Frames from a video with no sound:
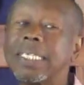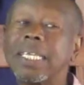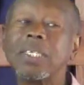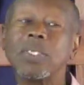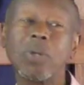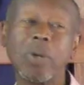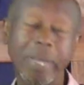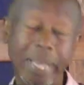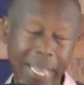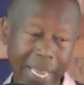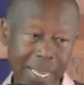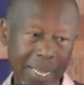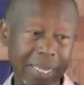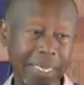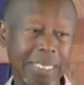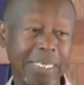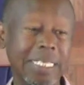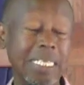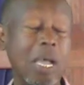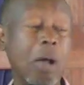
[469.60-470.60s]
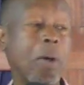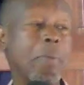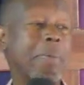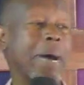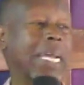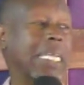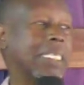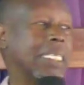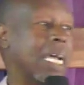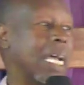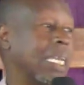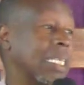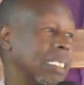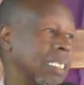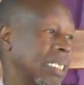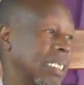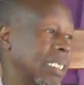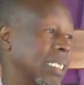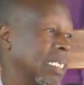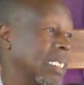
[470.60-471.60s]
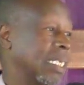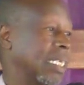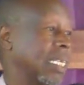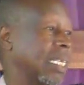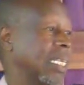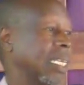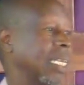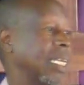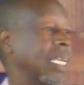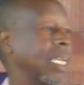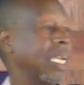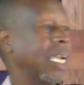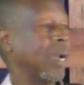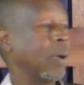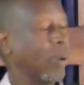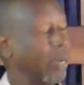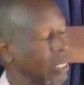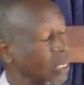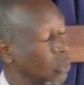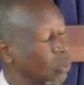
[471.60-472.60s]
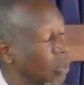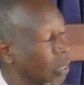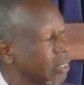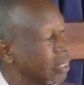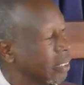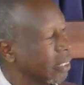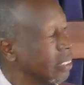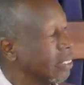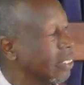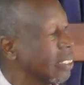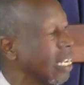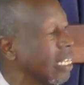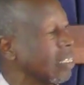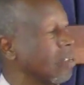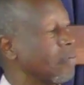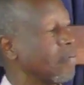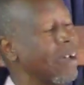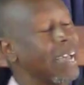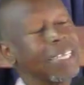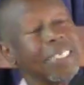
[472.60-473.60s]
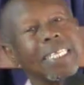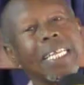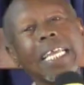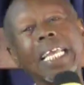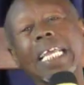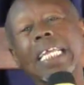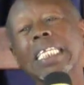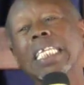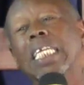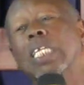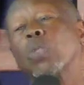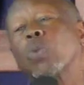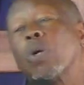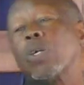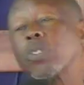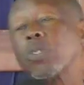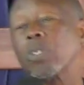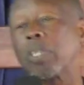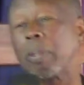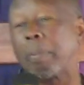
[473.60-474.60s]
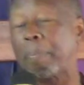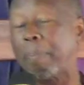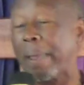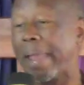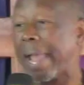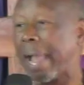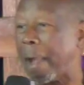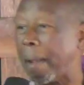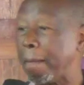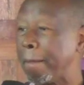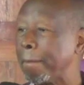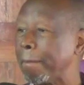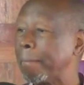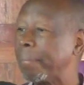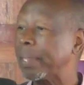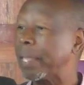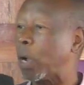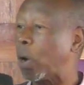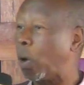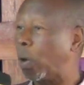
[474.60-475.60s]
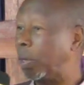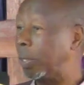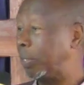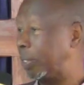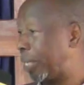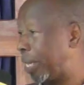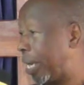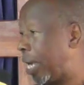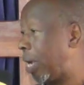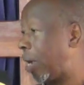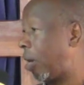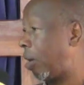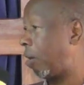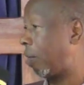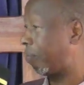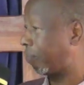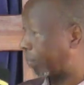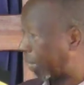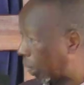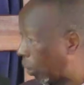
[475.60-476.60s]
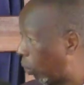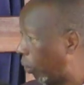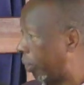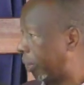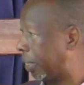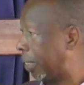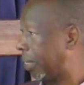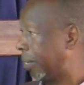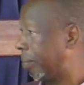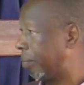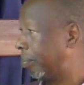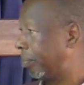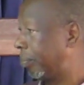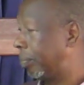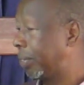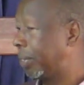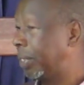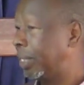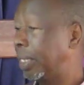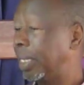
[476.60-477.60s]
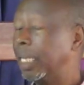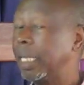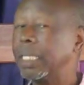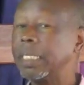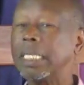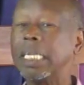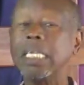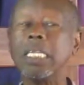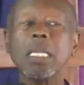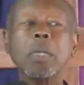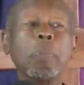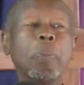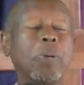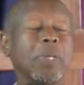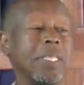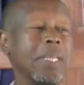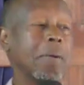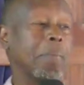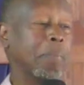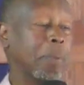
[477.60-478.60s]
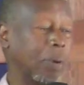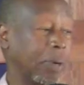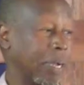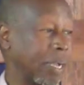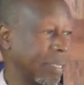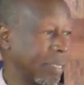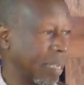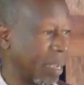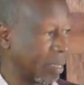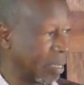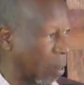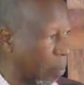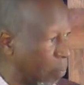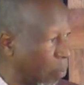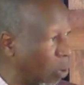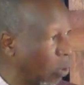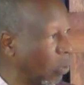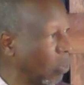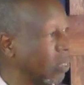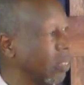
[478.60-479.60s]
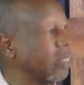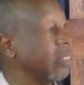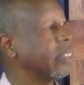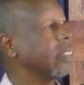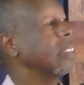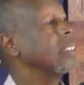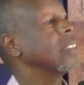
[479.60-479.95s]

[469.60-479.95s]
says, okay, it's now my time. And when it was this time, the first thing he did was to repair the altar of the Lord. Then he put the bull,